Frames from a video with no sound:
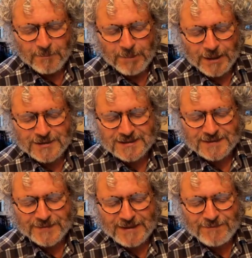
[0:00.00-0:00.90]
But
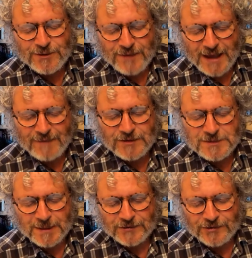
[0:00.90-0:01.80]
if you've ever
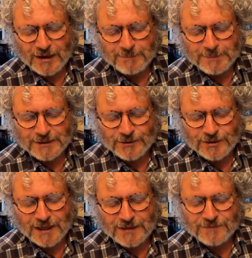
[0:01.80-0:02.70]
spent time being
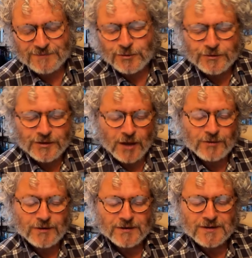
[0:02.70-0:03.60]
creative, you'll
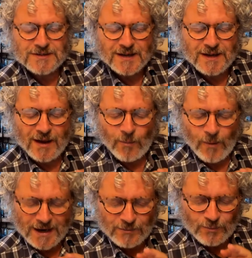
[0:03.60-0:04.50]
know that there's a way in